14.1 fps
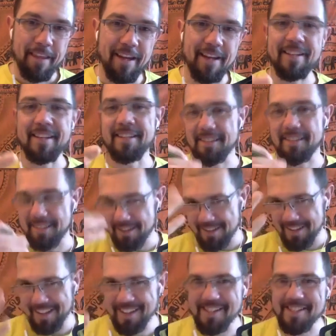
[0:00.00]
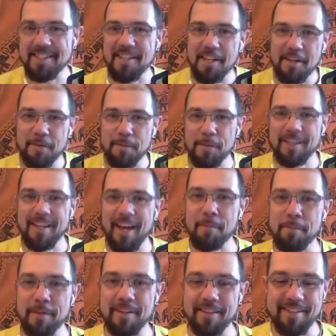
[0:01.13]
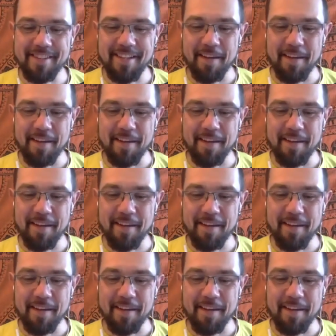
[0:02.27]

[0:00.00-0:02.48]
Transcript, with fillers: And then mm. let's see what happens.